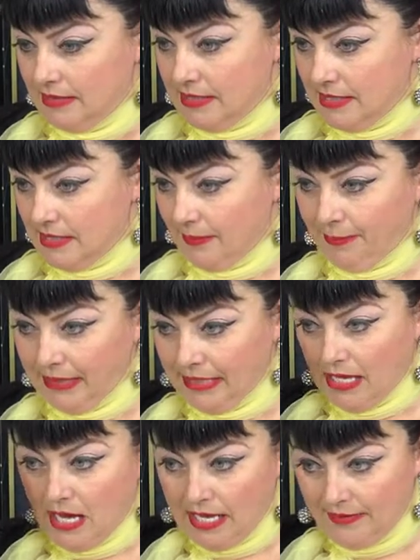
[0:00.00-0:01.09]
it's a
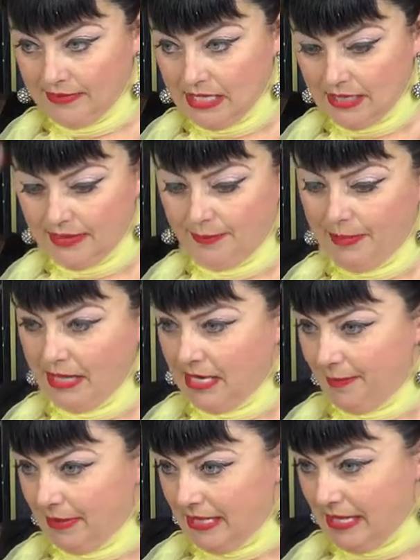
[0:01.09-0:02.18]
beehive, nothing but a
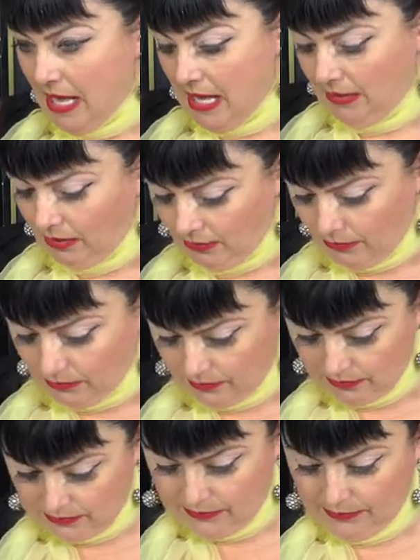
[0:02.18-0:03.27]
beehive. Oh,
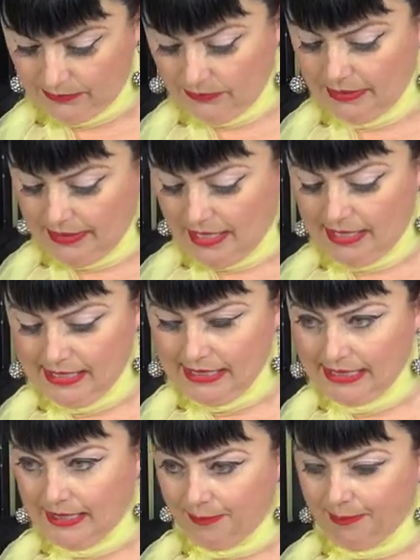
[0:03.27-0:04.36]
with
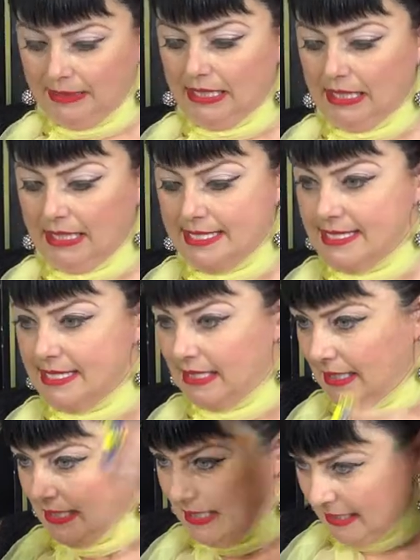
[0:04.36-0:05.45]
honey and bees,
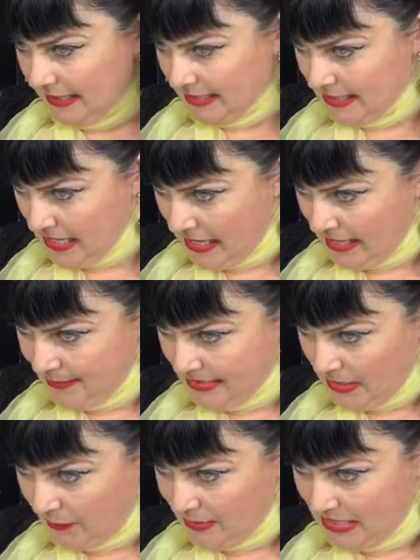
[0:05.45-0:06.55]
because I'm
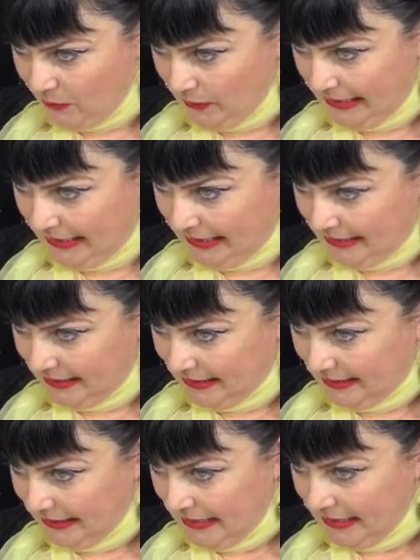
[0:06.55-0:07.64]
so sweet.
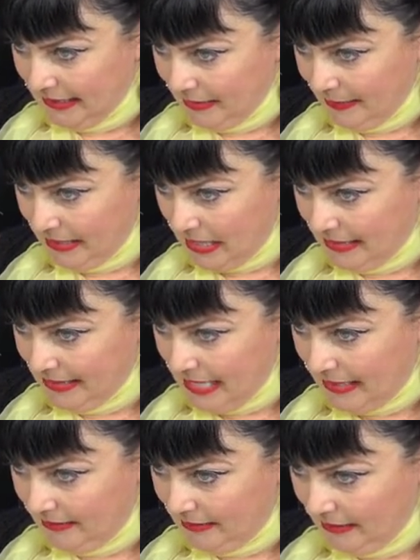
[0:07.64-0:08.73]
Let me hide
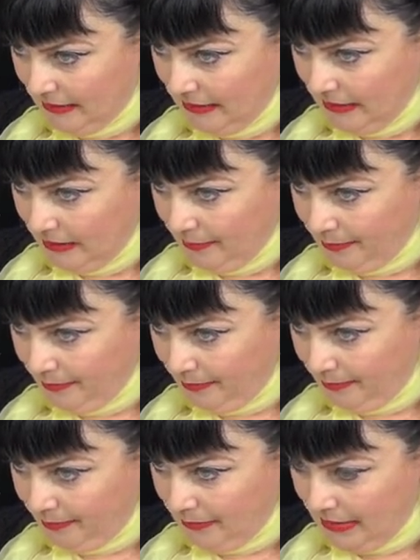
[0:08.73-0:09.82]
that
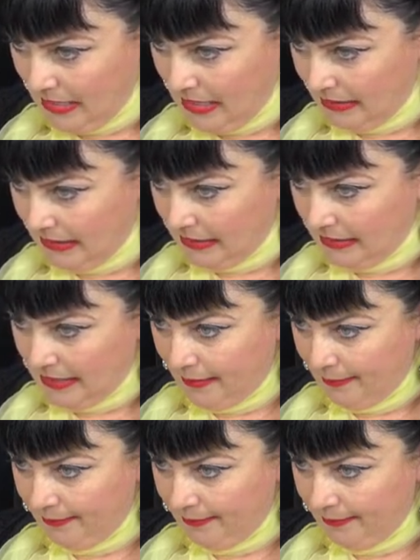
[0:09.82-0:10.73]
big honey clump.